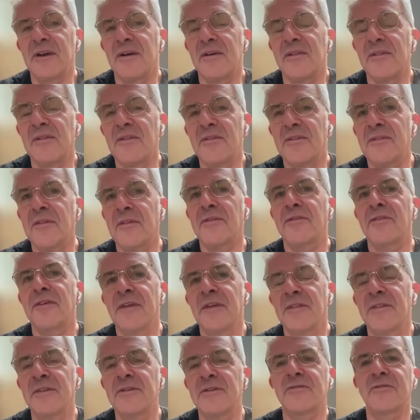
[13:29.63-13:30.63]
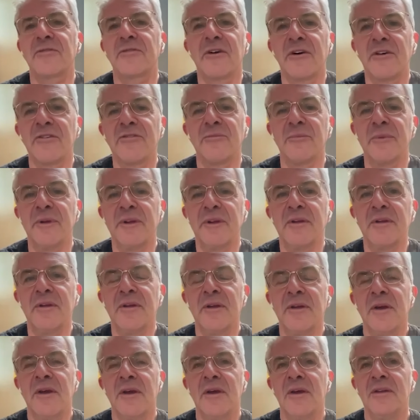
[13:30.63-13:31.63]
the thing that draws me
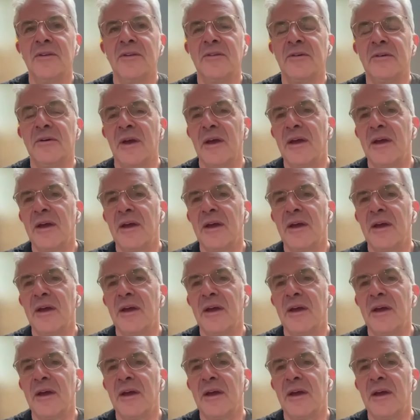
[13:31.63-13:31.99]
to